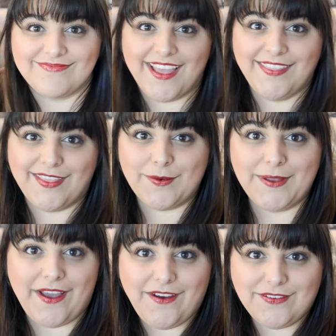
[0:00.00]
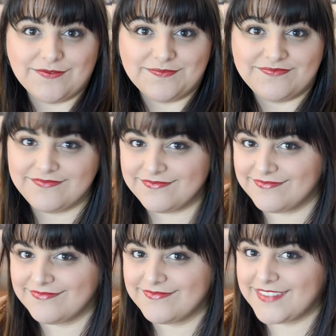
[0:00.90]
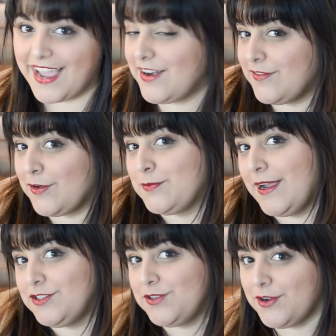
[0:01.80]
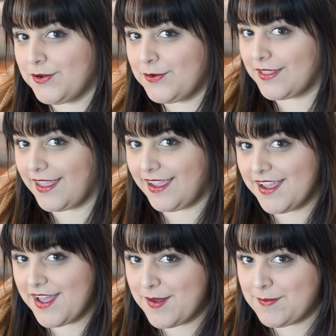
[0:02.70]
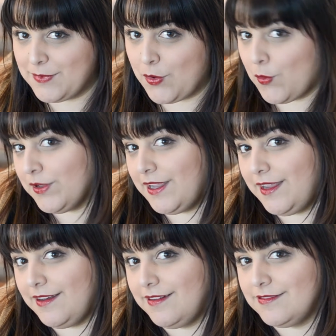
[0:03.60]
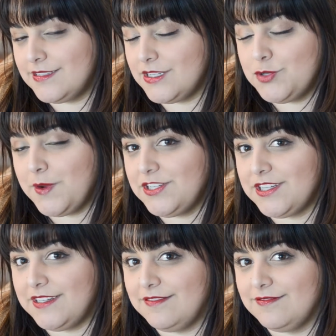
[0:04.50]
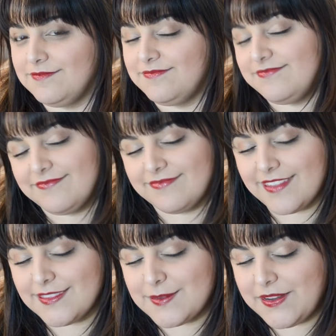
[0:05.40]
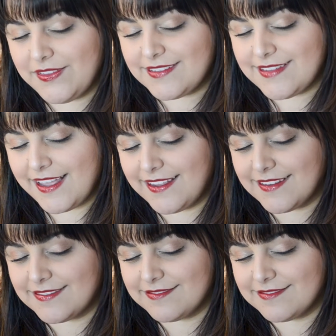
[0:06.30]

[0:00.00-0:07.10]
And there we go. Kind of a retro, glam, golden situation. That's what it looks like.